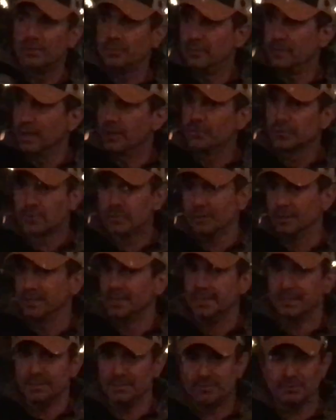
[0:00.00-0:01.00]
the other
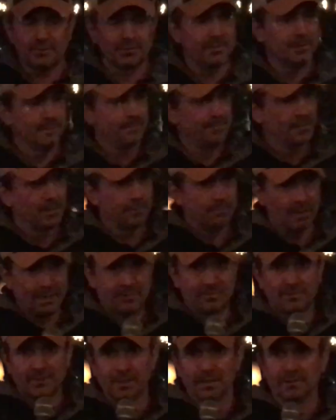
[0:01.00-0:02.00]
cleans.
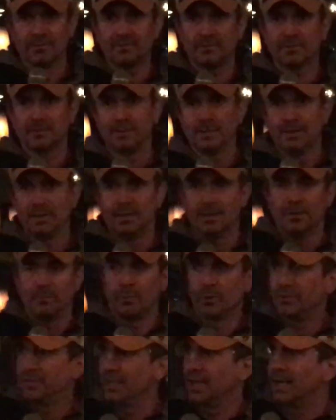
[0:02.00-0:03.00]
Makes sense.
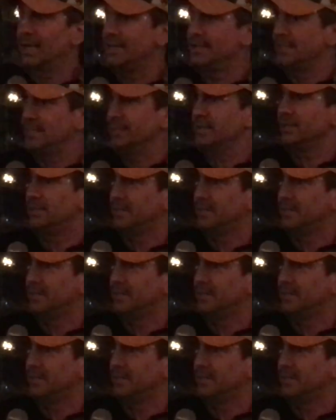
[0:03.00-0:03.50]
Where the idea